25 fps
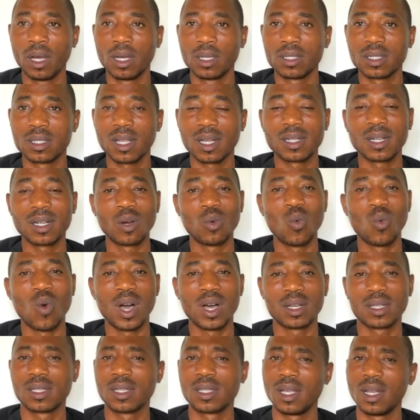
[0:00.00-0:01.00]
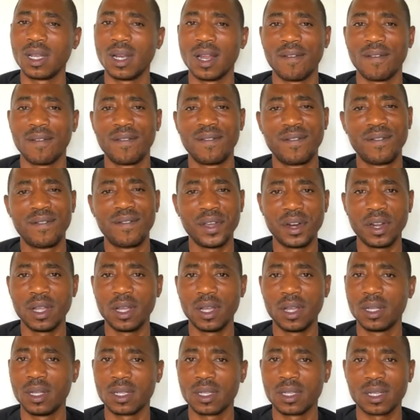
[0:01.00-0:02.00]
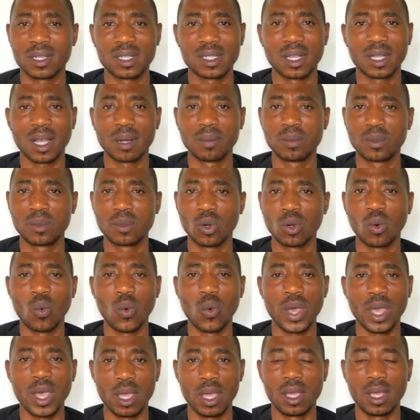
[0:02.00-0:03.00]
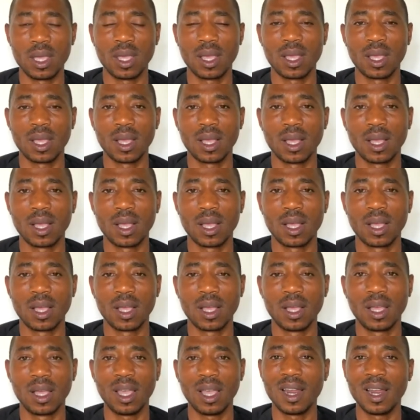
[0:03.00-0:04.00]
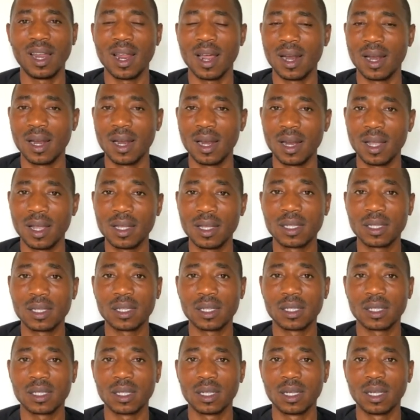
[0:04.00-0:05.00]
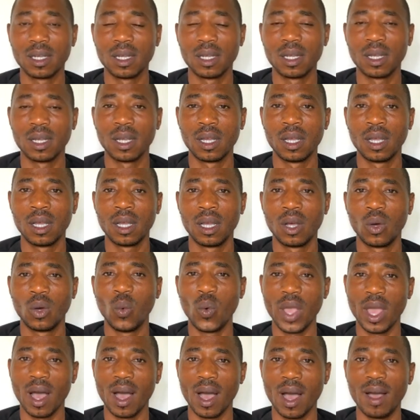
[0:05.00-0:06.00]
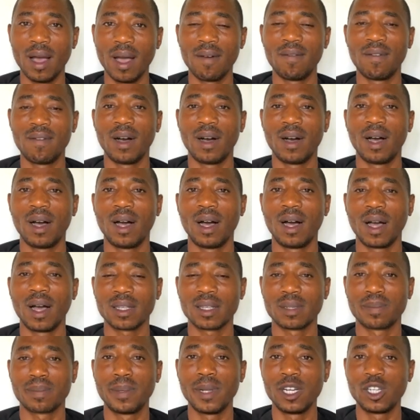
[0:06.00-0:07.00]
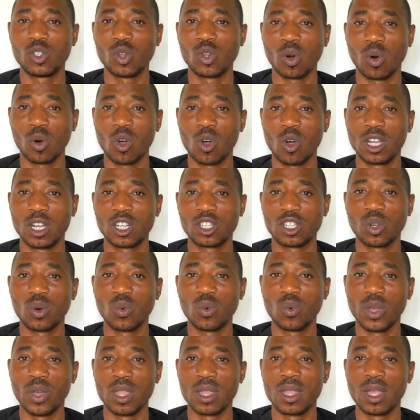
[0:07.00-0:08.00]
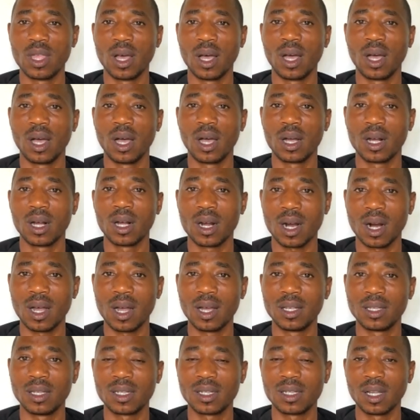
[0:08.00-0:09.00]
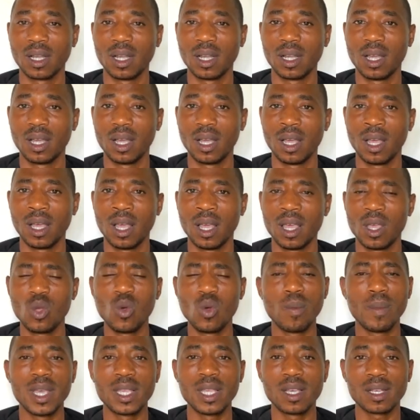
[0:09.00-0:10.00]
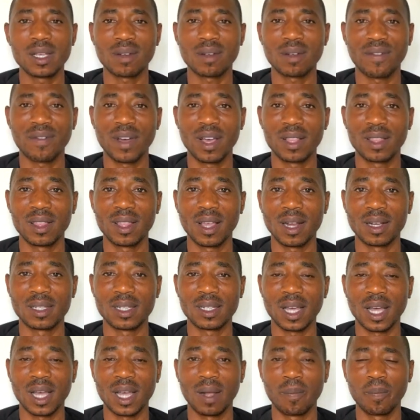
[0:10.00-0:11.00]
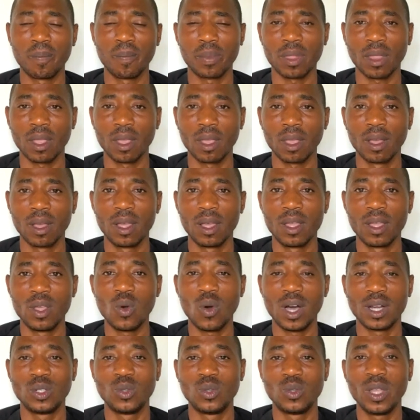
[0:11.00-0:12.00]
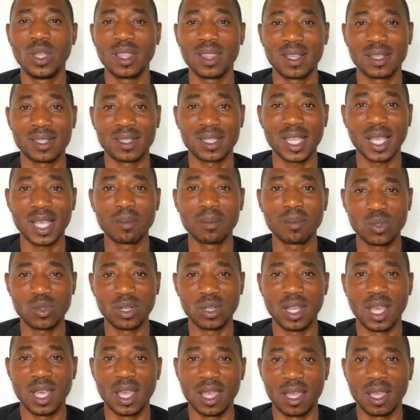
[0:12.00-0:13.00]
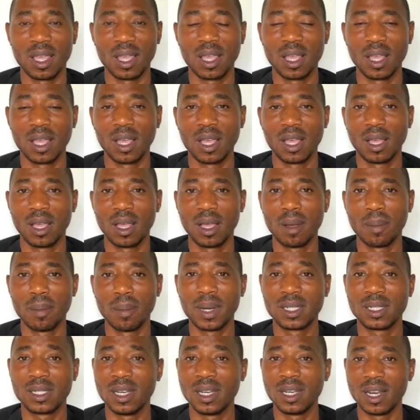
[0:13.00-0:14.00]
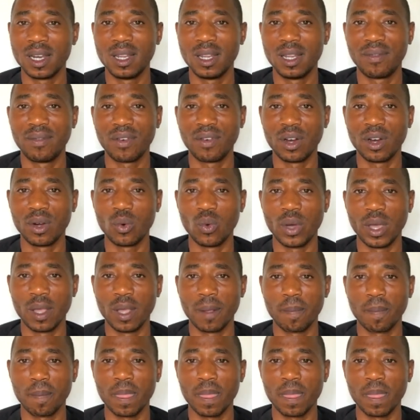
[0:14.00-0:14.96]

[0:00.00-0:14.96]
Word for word: Satan works in a very subtle way and unless we have a spiritual connection with uh, Christ, you may just find that uh, you are doing the same today, but in a different way.